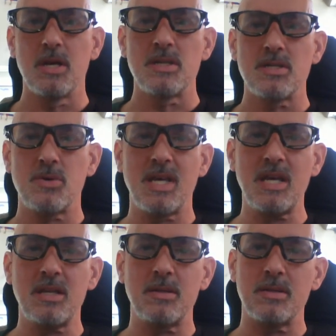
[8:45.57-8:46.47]
So
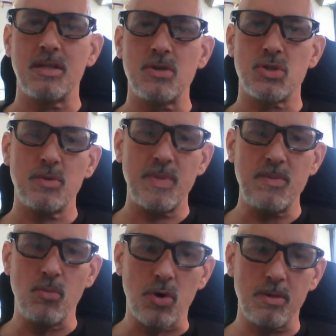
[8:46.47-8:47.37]
again, there should be
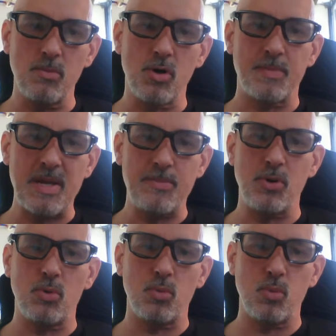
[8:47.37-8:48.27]
more and more
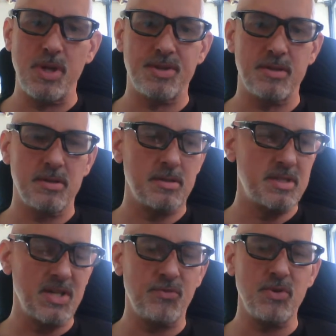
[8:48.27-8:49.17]
people with
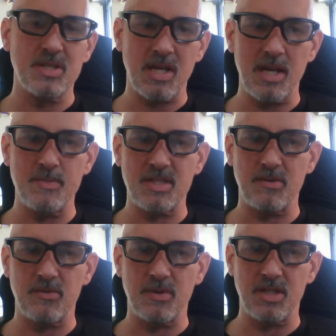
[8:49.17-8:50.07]
different types
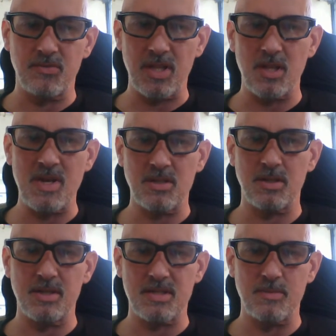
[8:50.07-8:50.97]
of
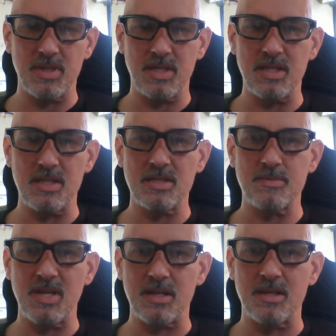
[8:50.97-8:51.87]
developmental disabilities
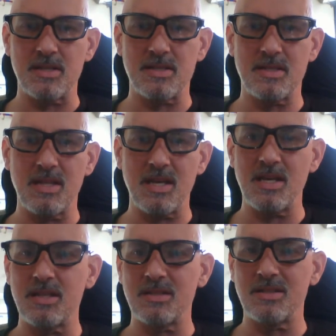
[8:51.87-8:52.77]
because
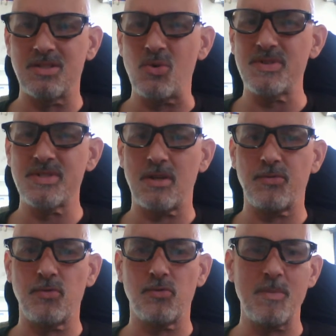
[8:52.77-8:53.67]
they don't
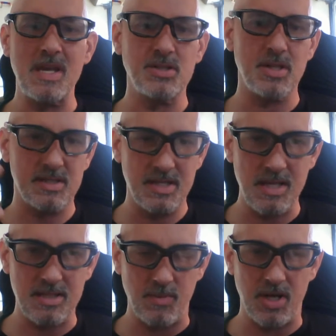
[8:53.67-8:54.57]
suffer from
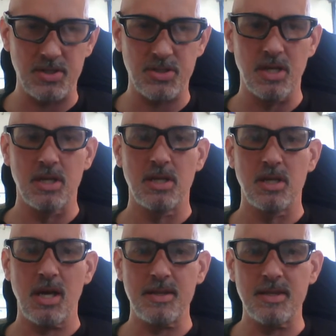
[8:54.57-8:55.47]
HSD as much,
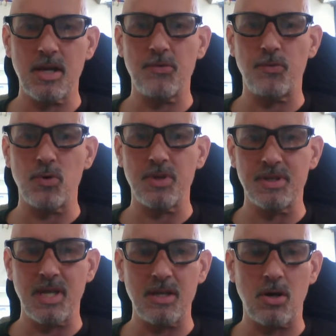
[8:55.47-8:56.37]
and therefore
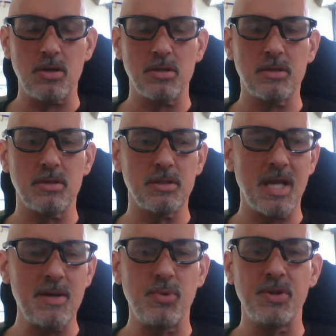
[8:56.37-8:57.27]
they are
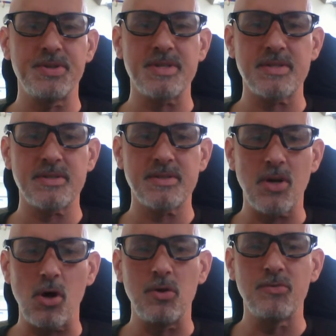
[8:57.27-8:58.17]
able to
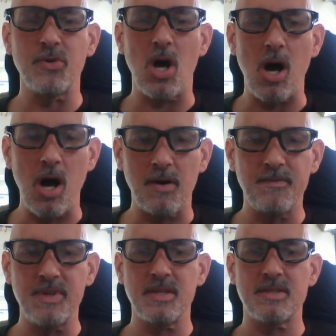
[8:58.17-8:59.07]
solve
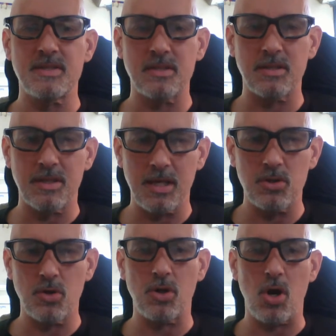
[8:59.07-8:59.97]
obvious
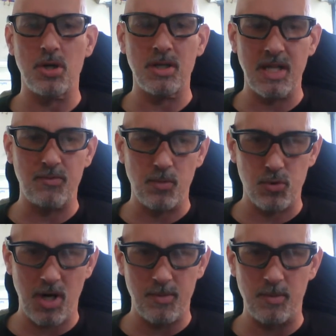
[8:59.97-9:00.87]
kindergarten level
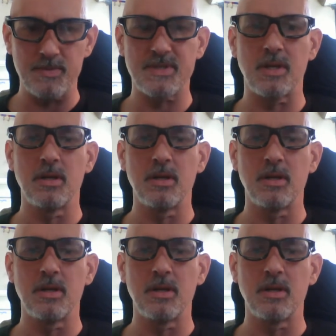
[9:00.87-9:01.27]
problems